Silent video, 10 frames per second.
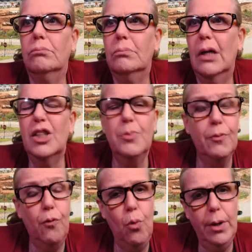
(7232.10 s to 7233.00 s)
It's been
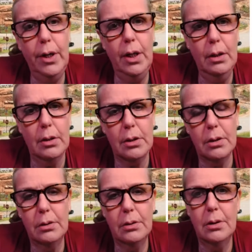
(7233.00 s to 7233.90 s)
40 years.
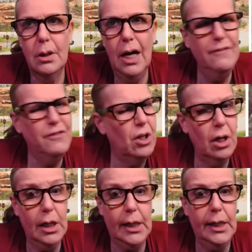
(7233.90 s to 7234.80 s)
I've done a
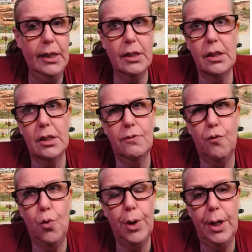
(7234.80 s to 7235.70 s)
lot of cases in
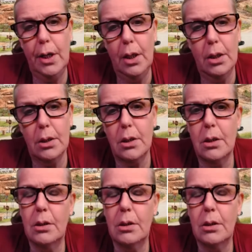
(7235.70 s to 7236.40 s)
40 years.